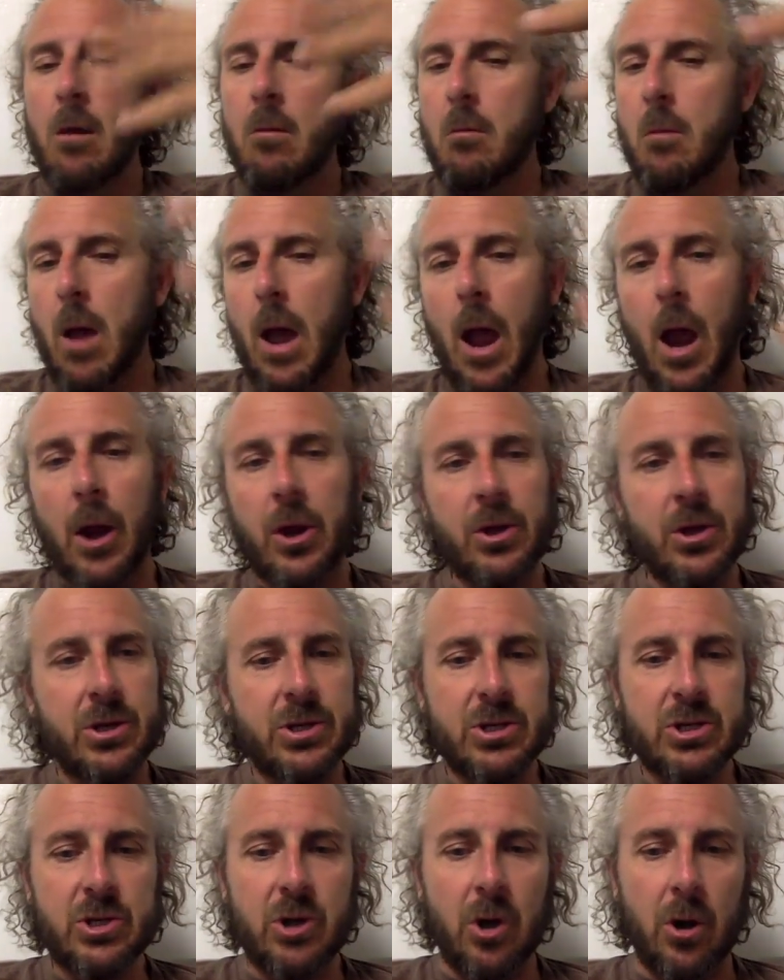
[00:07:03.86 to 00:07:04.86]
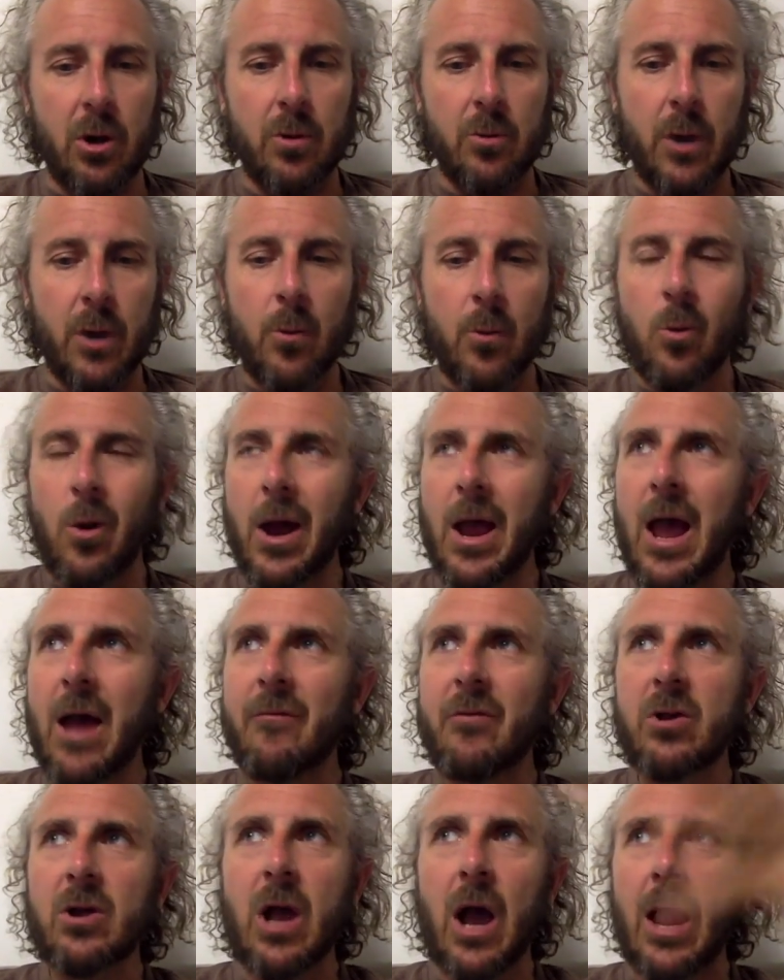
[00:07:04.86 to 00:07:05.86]
How are you going to start? Right. Well, I
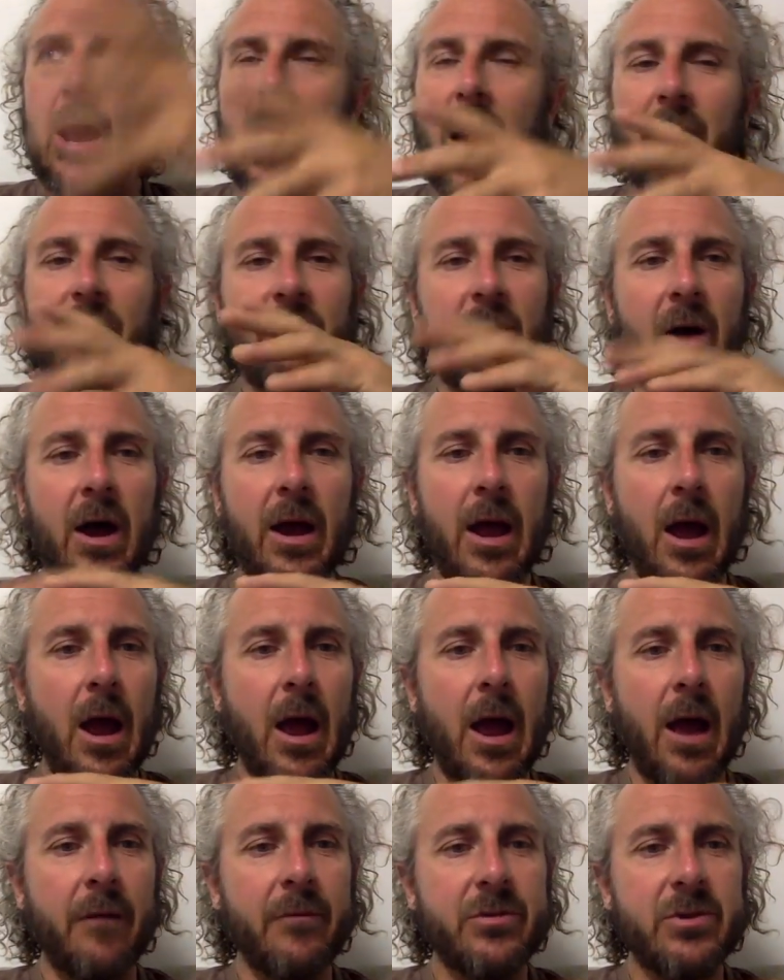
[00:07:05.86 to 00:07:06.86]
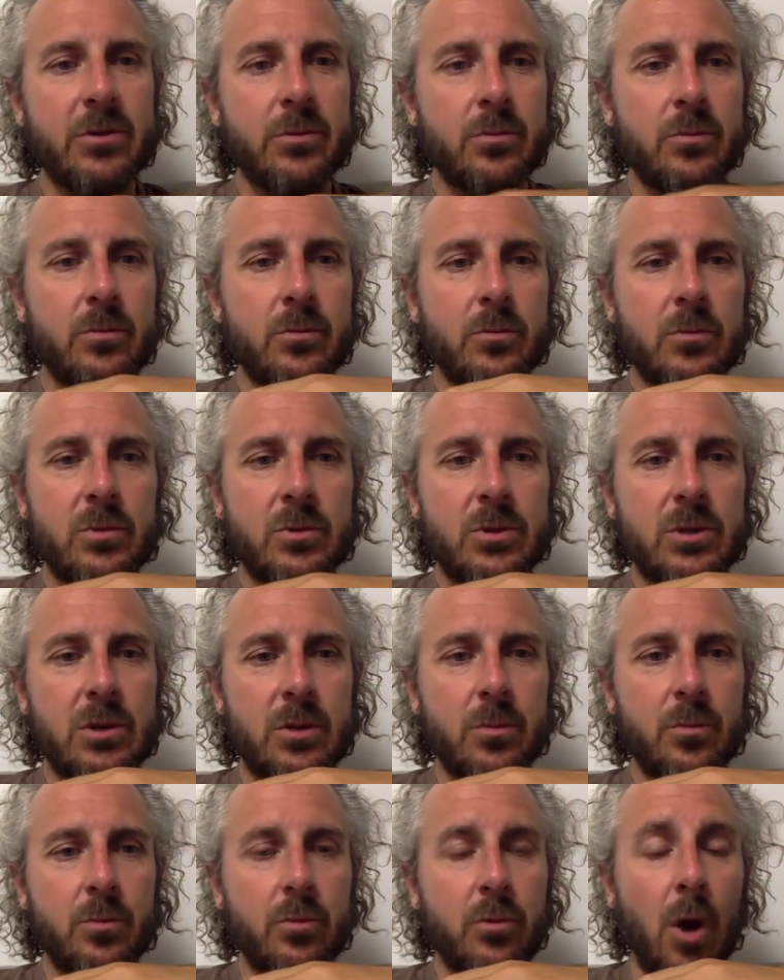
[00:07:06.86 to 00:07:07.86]
have some
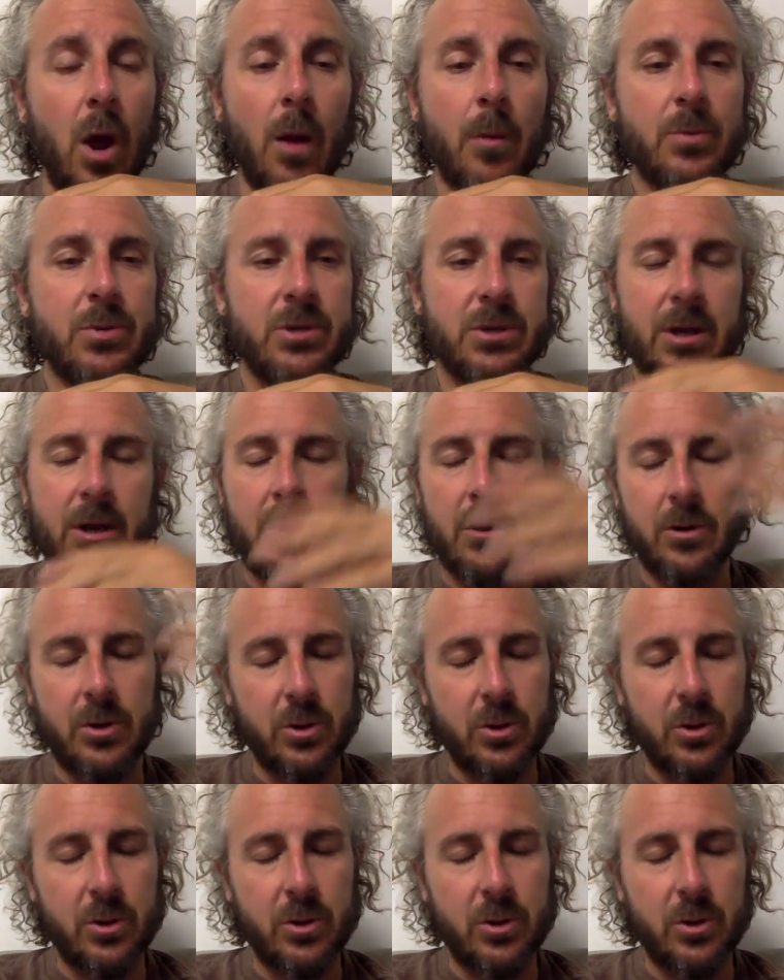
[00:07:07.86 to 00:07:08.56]
prompts there.